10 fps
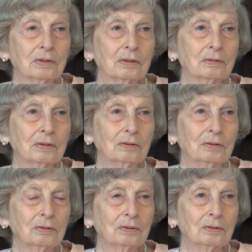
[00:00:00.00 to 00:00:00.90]
with the
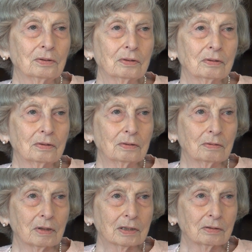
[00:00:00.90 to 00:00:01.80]

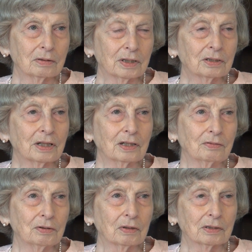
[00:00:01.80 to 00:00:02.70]
director, the
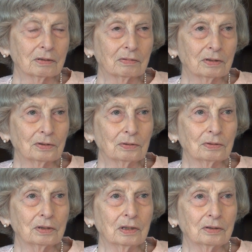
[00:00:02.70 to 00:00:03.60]
executive director of the
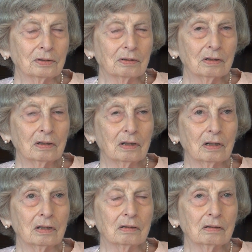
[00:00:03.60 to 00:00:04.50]
association,
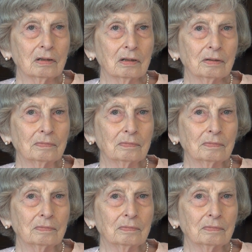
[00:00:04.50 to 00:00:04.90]
and mm -hmm.